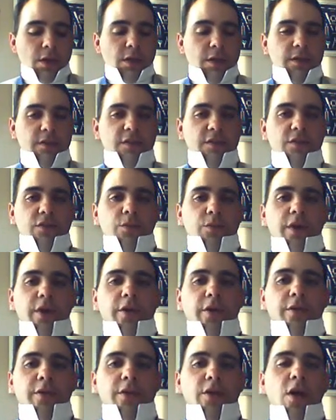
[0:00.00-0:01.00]
This is
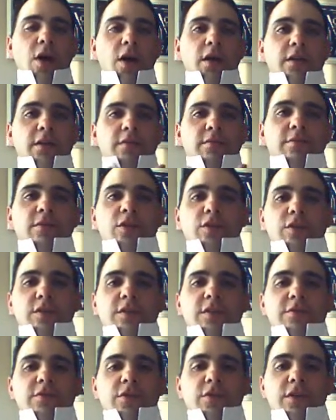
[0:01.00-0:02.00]
where the knot
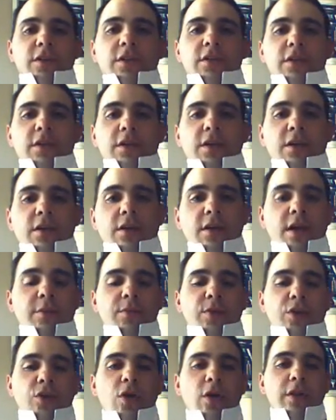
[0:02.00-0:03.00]
looks inverted. I've
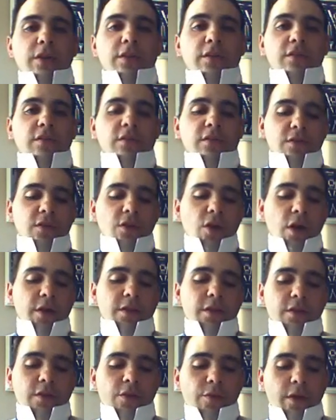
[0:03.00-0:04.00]
been calling this knot
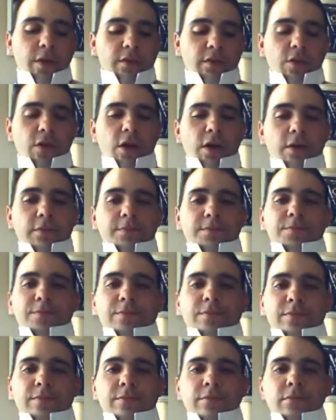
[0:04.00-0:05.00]
the Taranta knot.
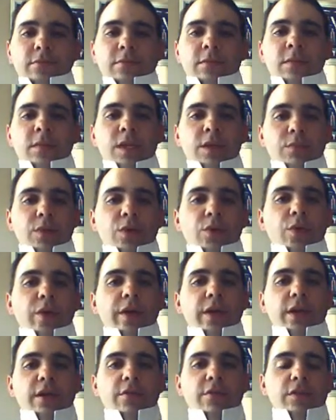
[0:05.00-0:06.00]
I've been
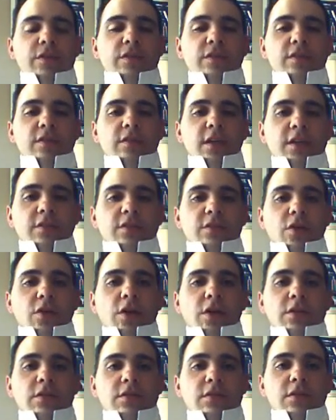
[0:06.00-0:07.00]
wearing it ever since I saw
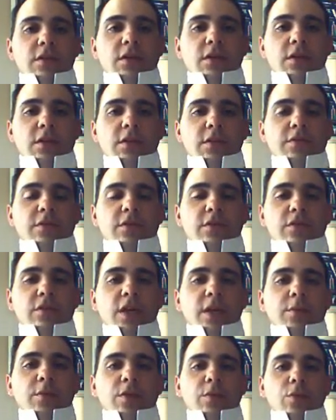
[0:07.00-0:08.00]
it the first
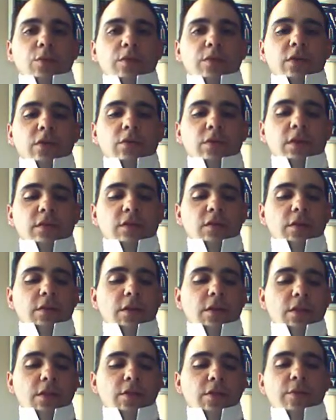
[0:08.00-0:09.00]
time in the movie, when I saw it in the
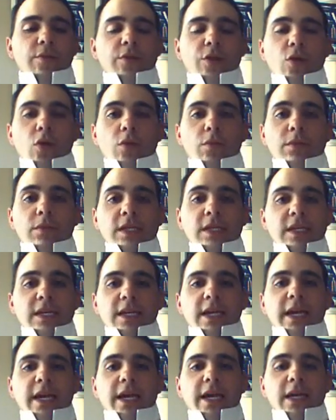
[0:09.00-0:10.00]
theater. Went home
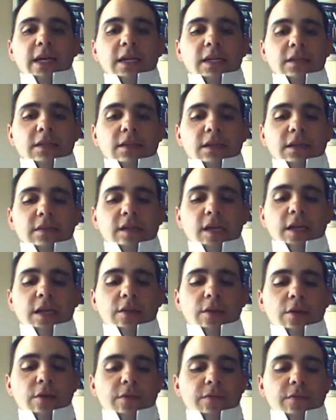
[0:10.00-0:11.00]
and I sat
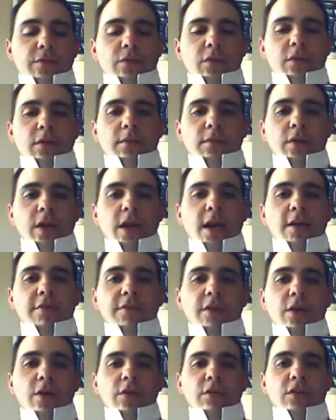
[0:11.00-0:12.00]
there for about half
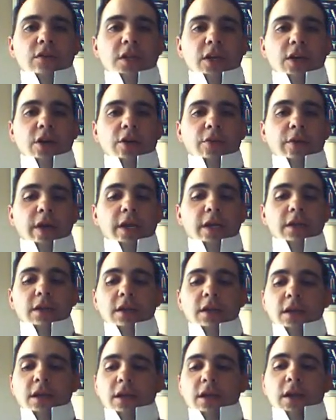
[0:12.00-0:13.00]
an hour until I got it right,
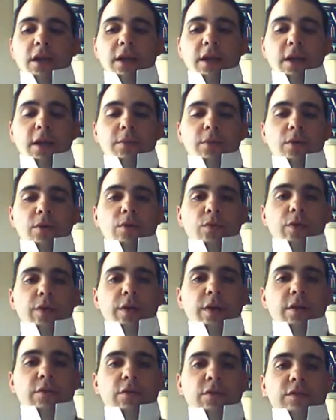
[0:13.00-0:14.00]
and I've been wearing it
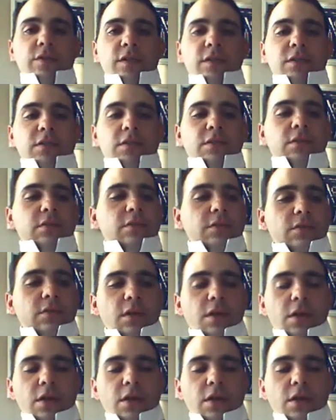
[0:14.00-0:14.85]
ever since,